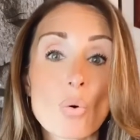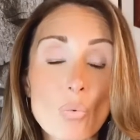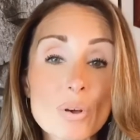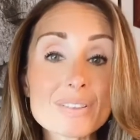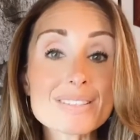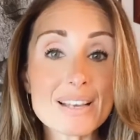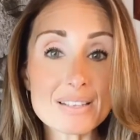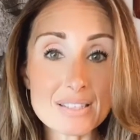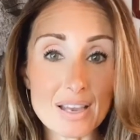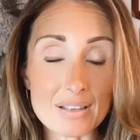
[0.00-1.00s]
will
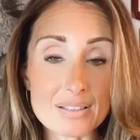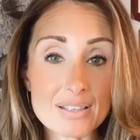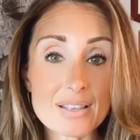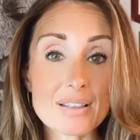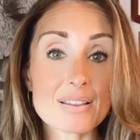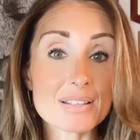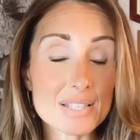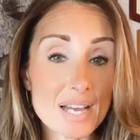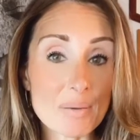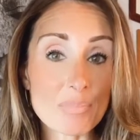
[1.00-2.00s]
dictate the
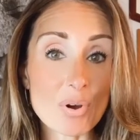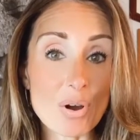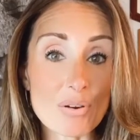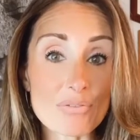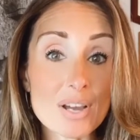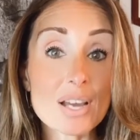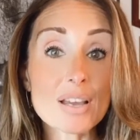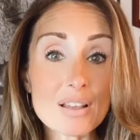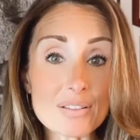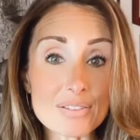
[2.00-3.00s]
type of
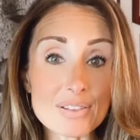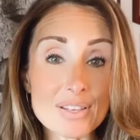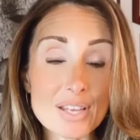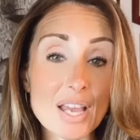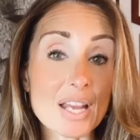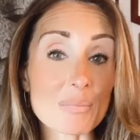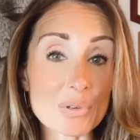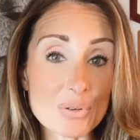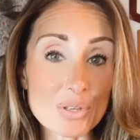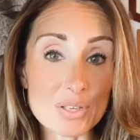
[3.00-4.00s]
health and
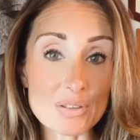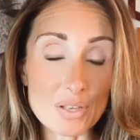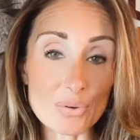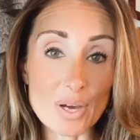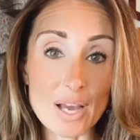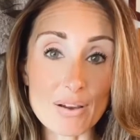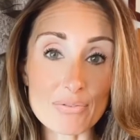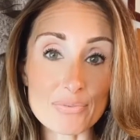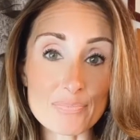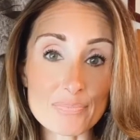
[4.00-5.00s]
immunity that you have.
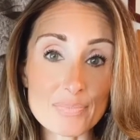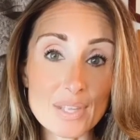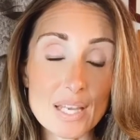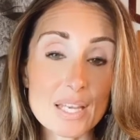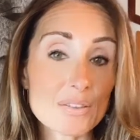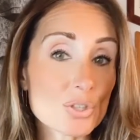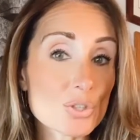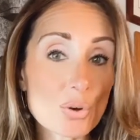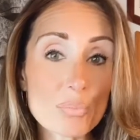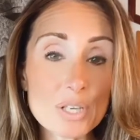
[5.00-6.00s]
There's
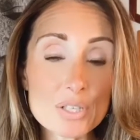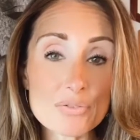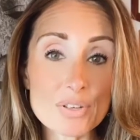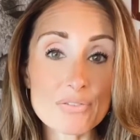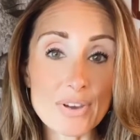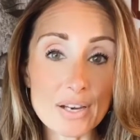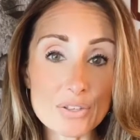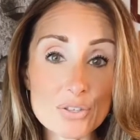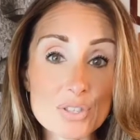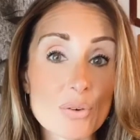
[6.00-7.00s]
so many different
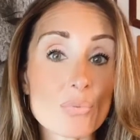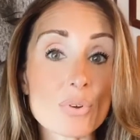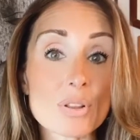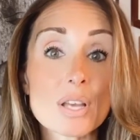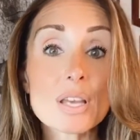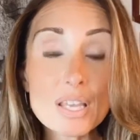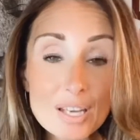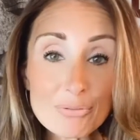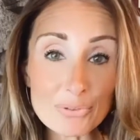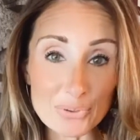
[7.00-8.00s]
factors that will
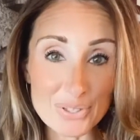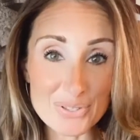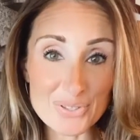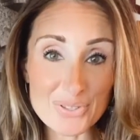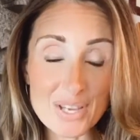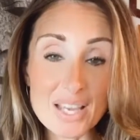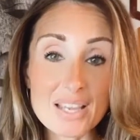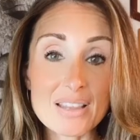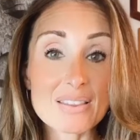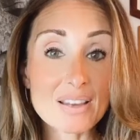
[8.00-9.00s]
influence
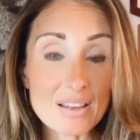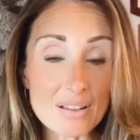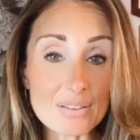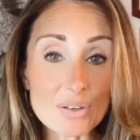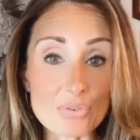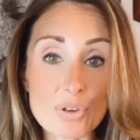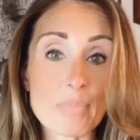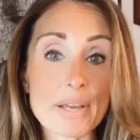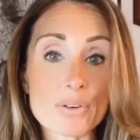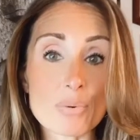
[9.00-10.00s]
the health of your
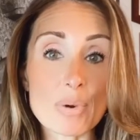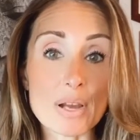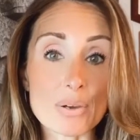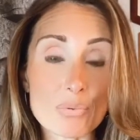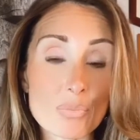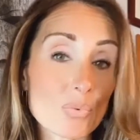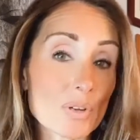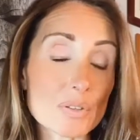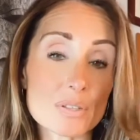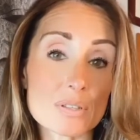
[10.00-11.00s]
microbiome,
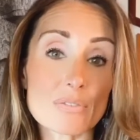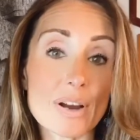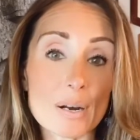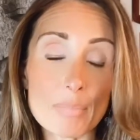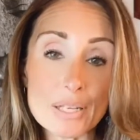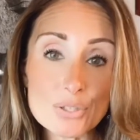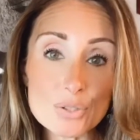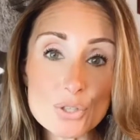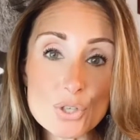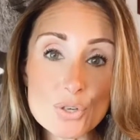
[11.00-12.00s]
whether it's environmental
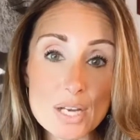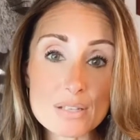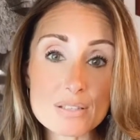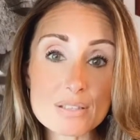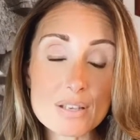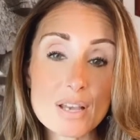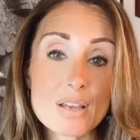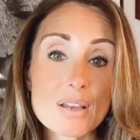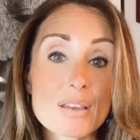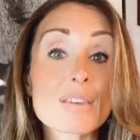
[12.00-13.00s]
stress,
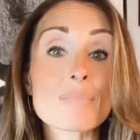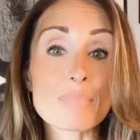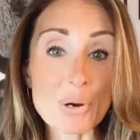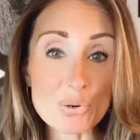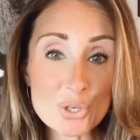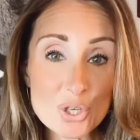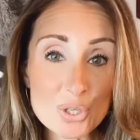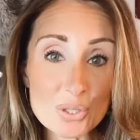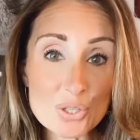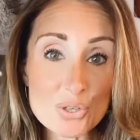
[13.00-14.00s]

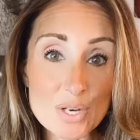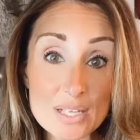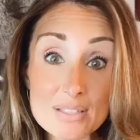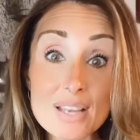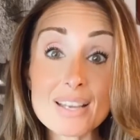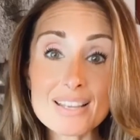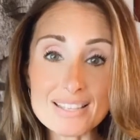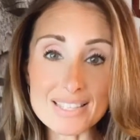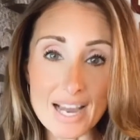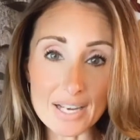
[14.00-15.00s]
emotional stress.
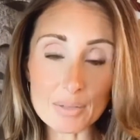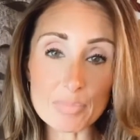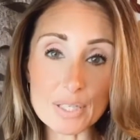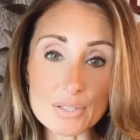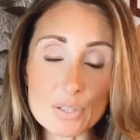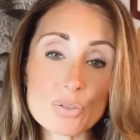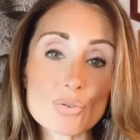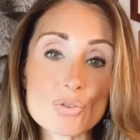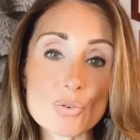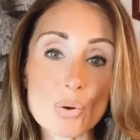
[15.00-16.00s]
Diet plays a
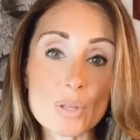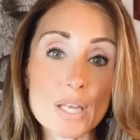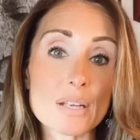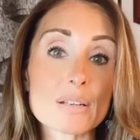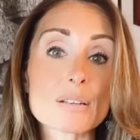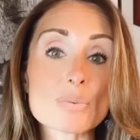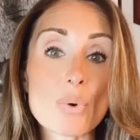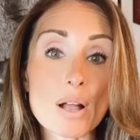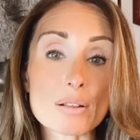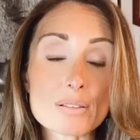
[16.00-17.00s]
huge role in it as
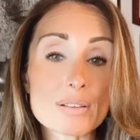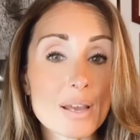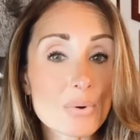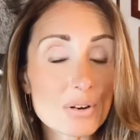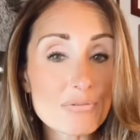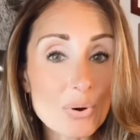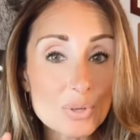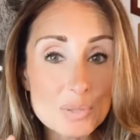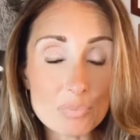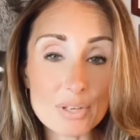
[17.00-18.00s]
well. Today I want to
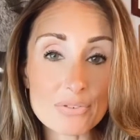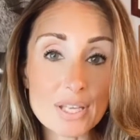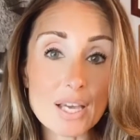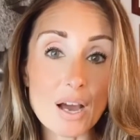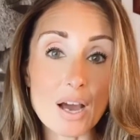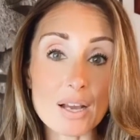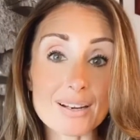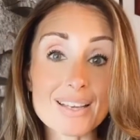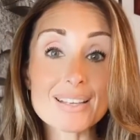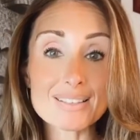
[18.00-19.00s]
focus briefly
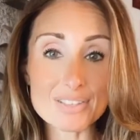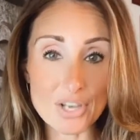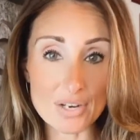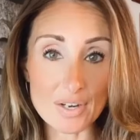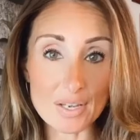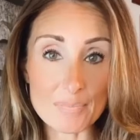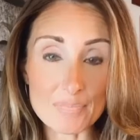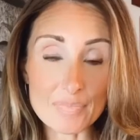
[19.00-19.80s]
on dairy.